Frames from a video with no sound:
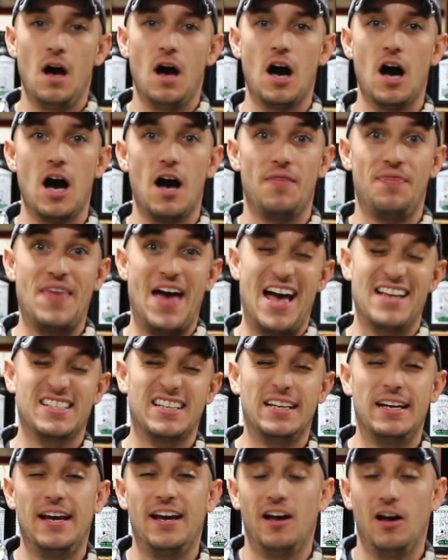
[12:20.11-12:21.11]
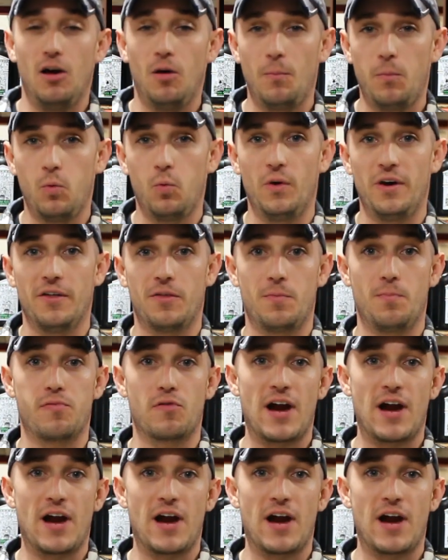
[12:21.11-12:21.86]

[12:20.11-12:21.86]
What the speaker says: That's going to help with